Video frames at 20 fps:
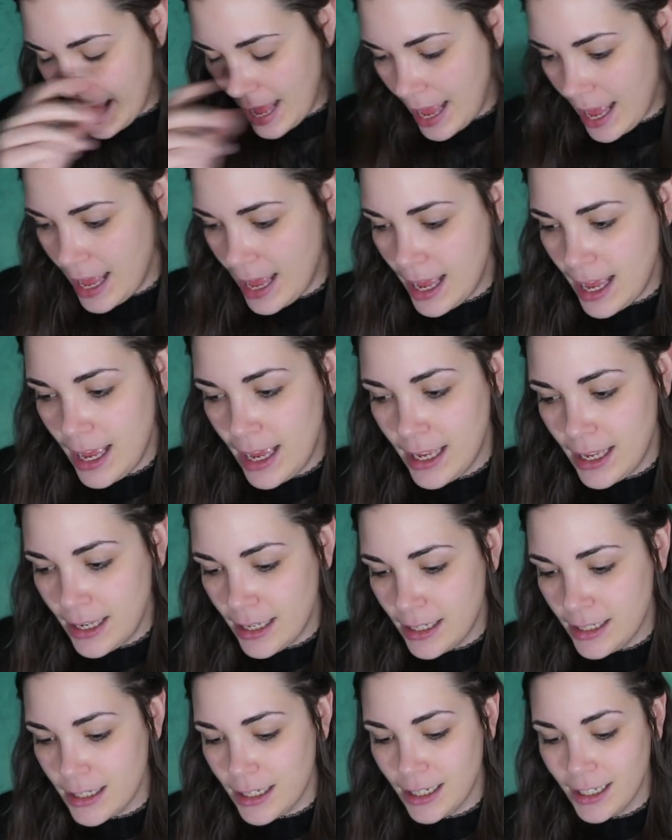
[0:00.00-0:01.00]

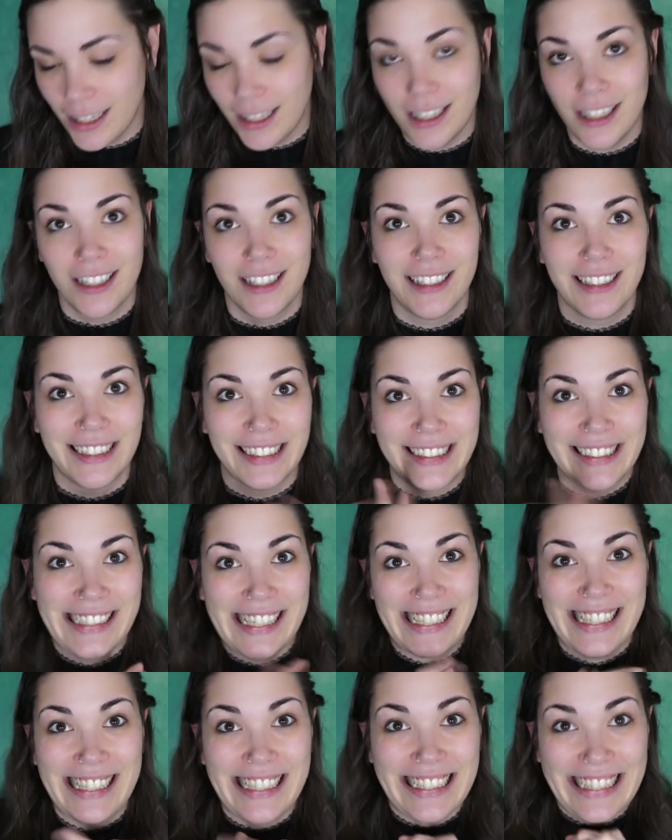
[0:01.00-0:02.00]
And
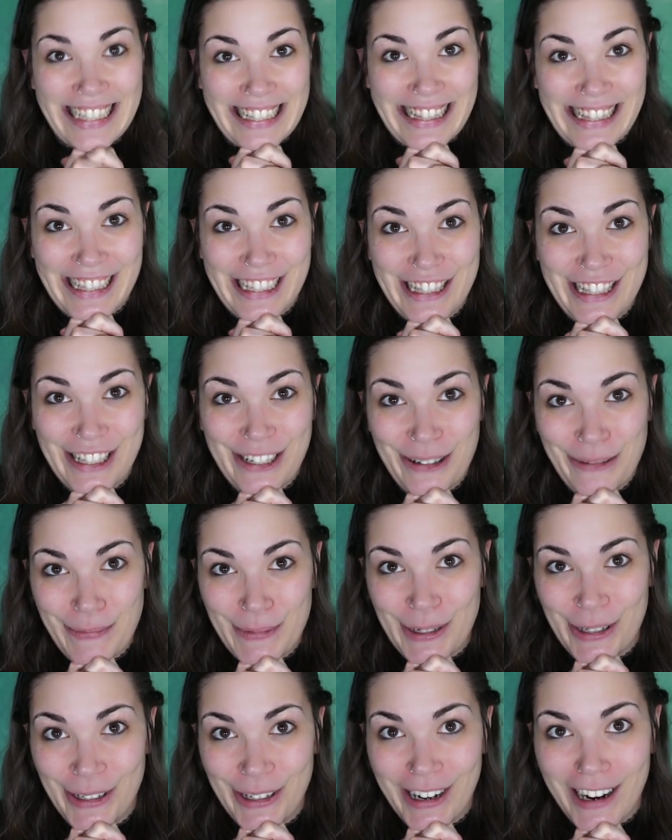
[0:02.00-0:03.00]
let's
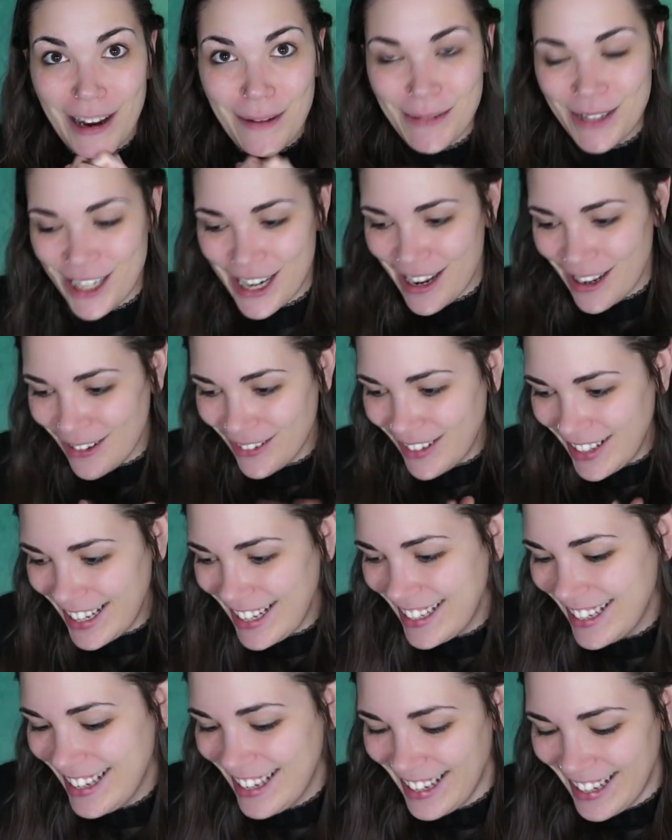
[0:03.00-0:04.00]
open her up, shall
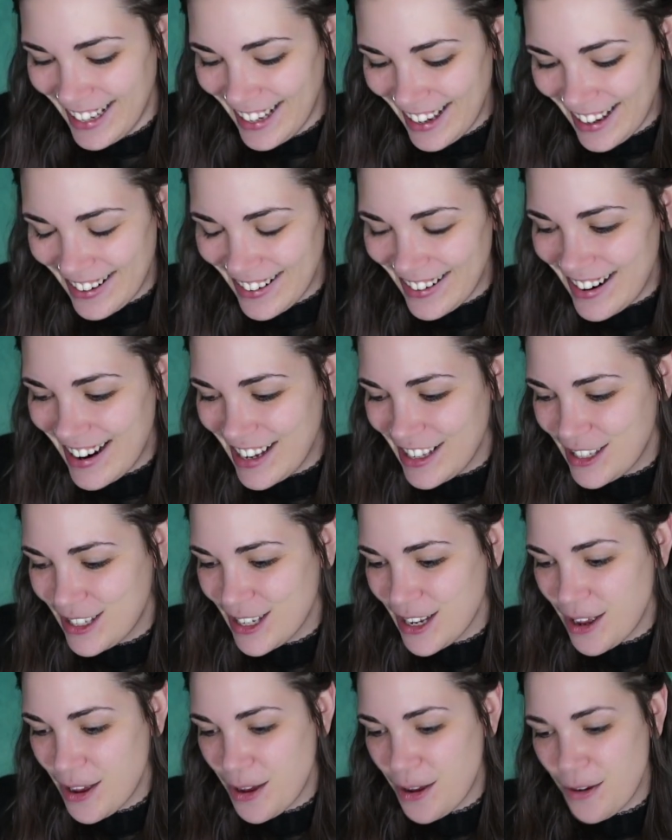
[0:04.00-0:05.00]
we? All right,
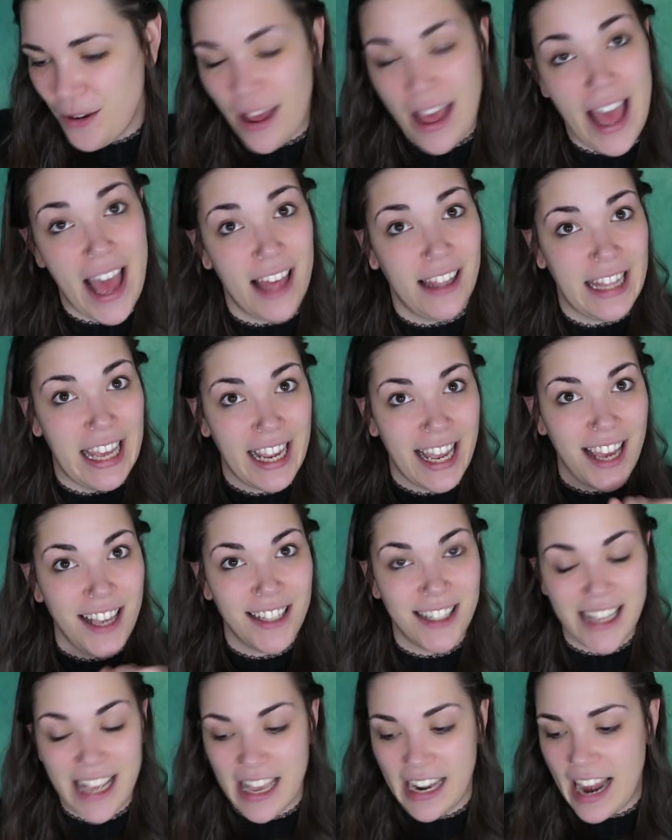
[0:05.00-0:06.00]
so like I
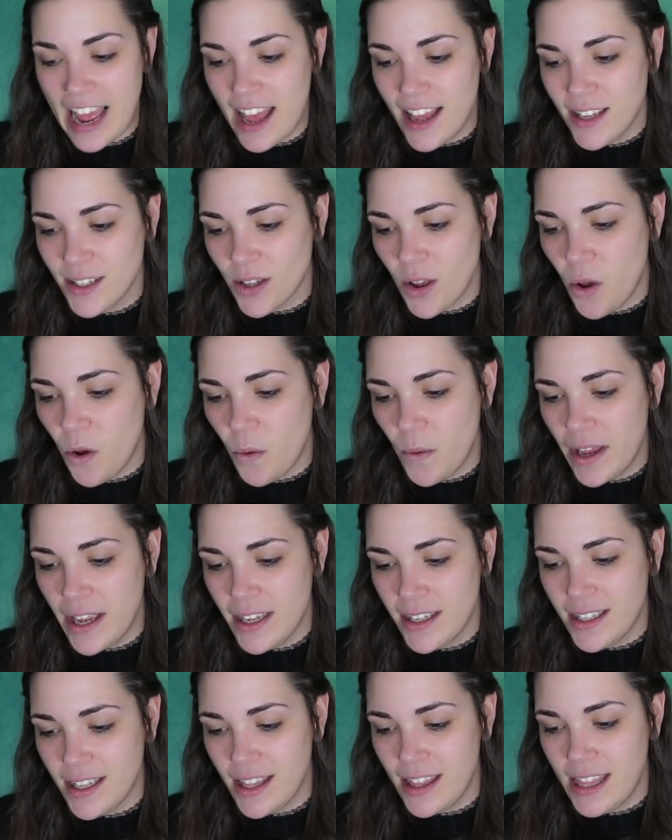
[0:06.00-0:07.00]
said, as
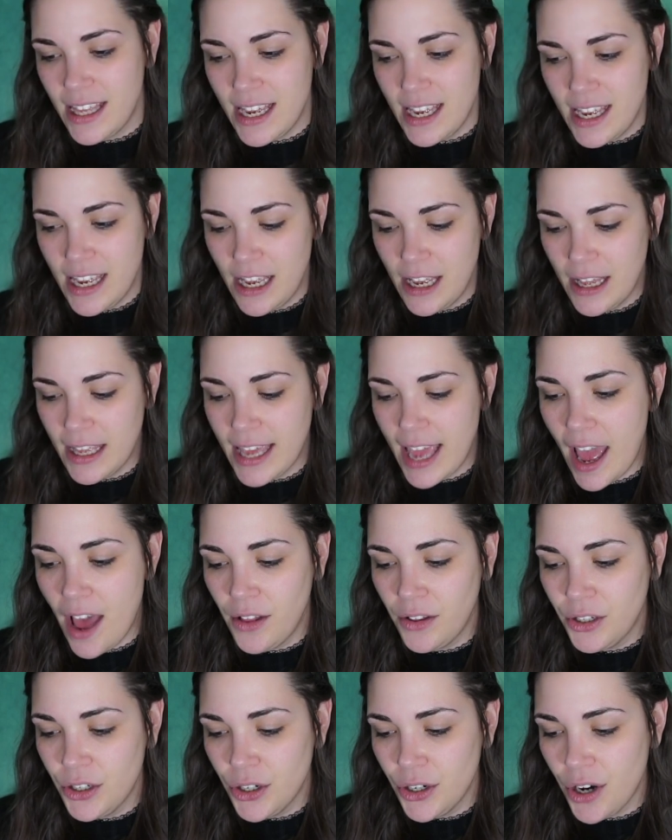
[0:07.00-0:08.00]
always, the
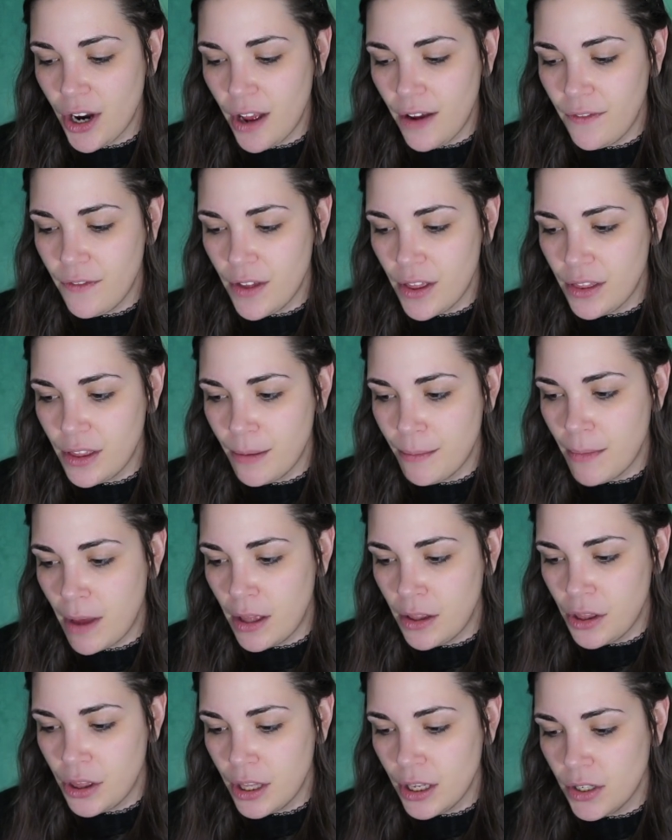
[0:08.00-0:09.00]
calendar of the
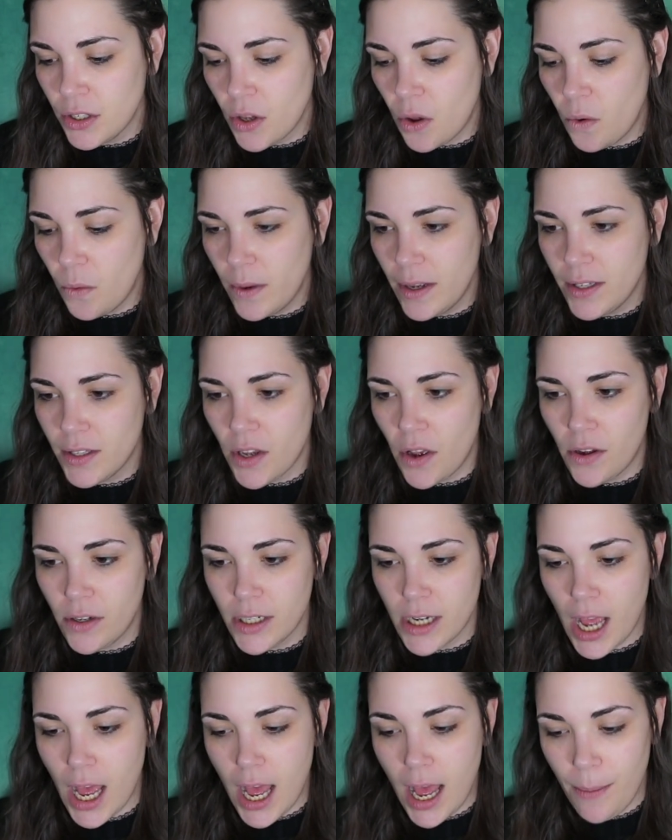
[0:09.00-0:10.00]
month is always on
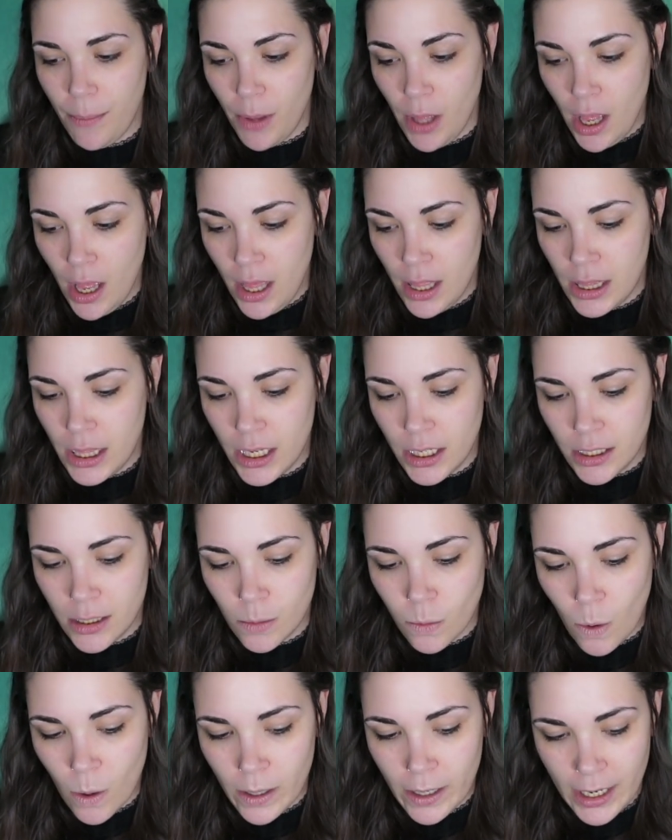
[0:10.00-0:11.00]
top. This
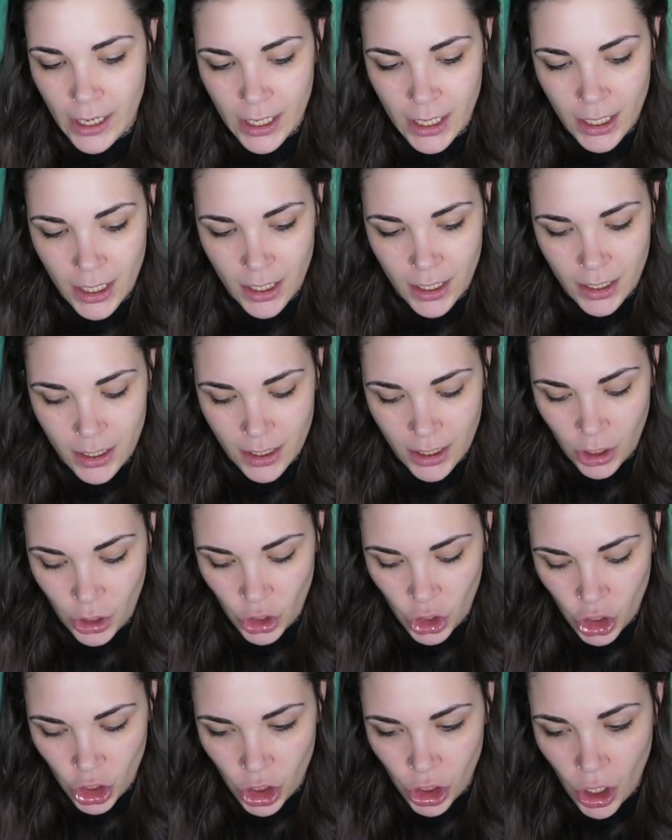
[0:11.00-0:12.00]
one is
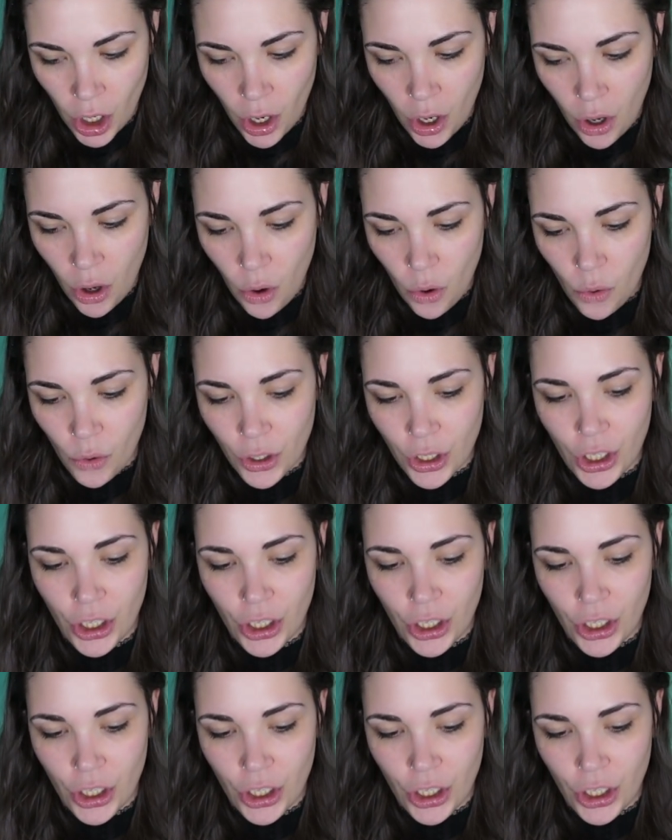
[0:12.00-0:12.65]
so